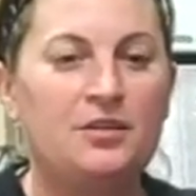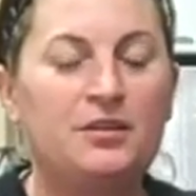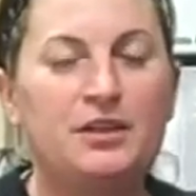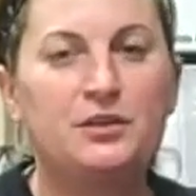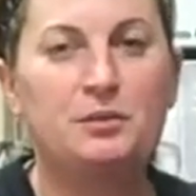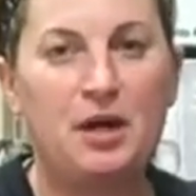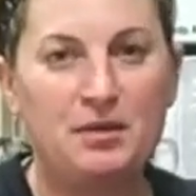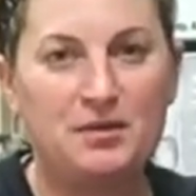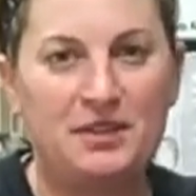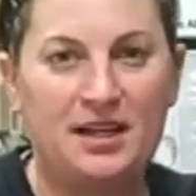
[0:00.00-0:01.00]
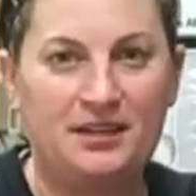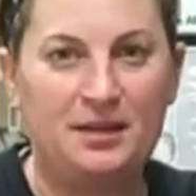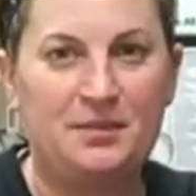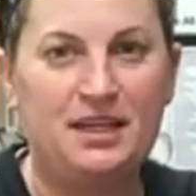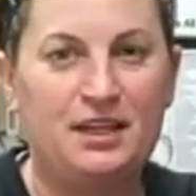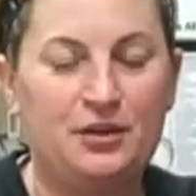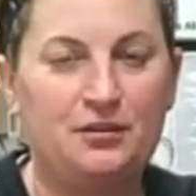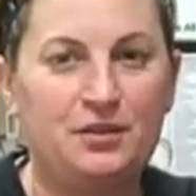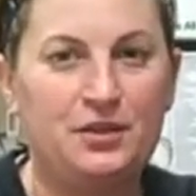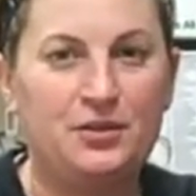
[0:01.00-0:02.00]
the legal department would not let me
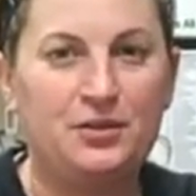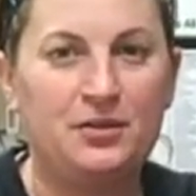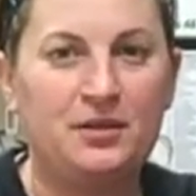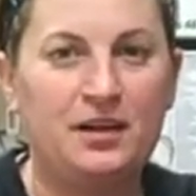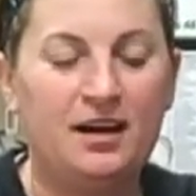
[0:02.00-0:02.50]
interview